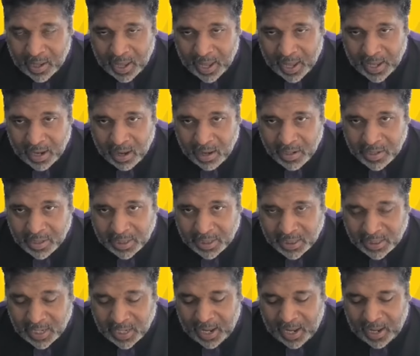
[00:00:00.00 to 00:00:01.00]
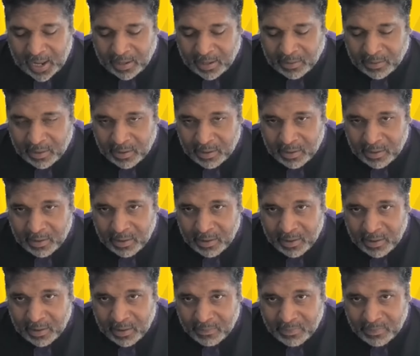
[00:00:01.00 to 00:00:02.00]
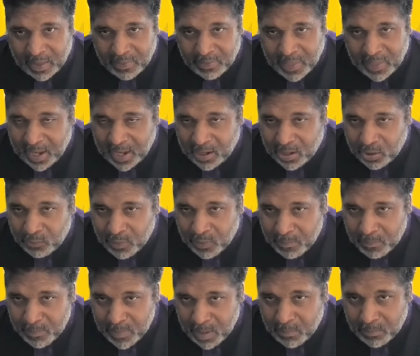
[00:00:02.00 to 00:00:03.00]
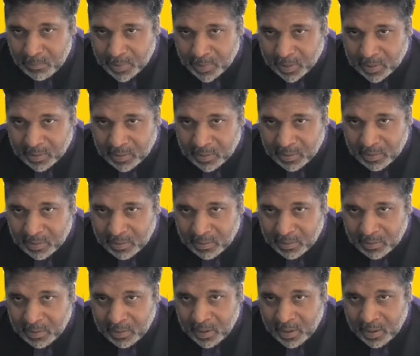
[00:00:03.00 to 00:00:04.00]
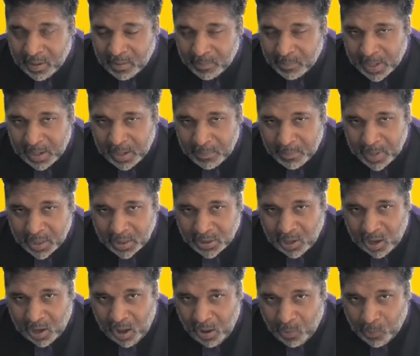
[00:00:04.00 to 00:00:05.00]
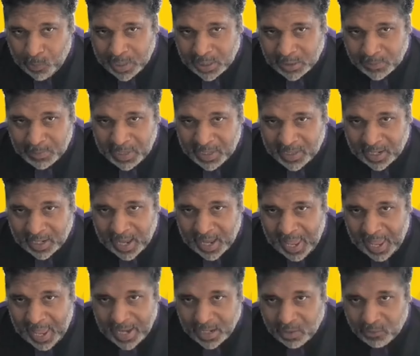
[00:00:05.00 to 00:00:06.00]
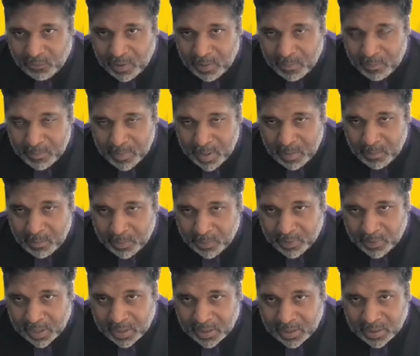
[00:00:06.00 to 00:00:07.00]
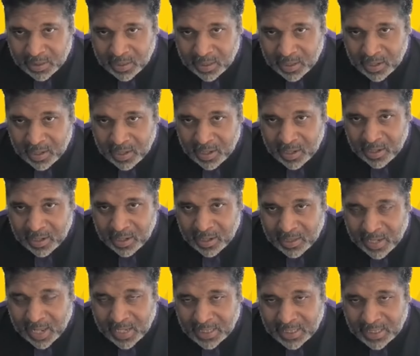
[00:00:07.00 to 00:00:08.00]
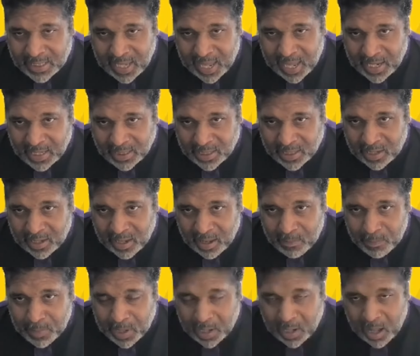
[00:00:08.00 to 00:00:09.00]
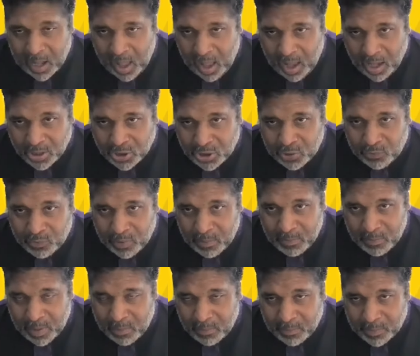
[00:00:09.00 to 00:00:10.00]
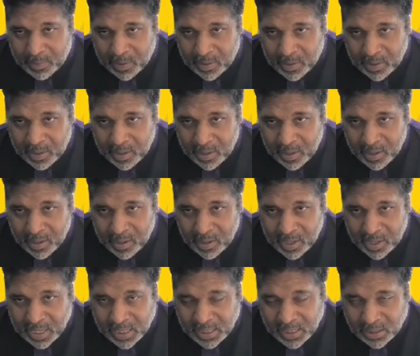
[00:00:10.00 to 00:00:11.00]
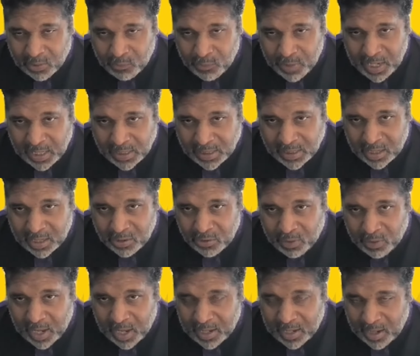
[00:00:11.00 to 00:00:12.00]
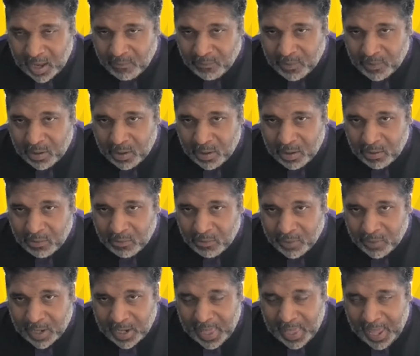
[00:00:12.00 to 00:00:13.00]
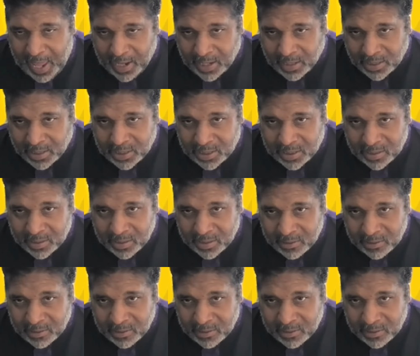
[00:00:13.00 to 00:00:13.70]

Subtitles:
and understand that they could remember. But it must always be the kind of remembrance that says to them, because you remember is the reason you can never relax